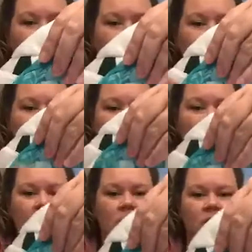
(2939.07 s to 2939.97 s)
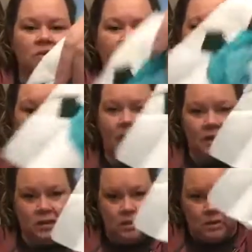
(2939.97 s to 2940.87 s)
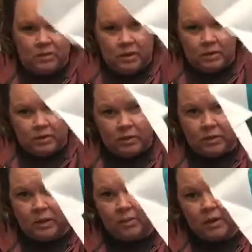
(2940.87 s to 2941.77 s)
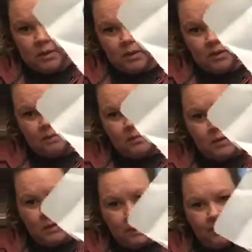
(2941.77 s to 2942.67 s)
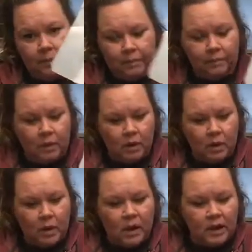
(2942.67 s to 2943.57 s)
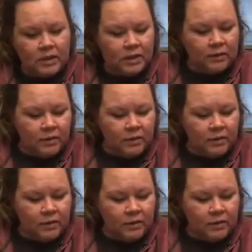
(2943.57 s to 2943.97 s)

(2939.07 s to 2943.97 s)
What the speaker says: wouldn't have laid as flat as this will once I press it. So I definitely